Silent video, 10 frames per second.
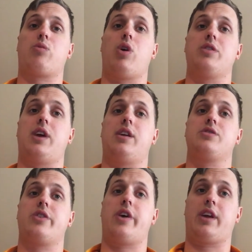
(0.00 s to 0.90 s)
raw data
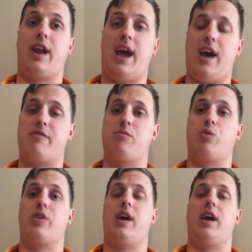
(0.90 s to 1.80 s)
so that it can have
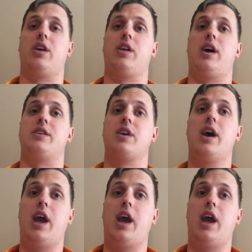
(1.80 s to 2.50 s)
more to analyze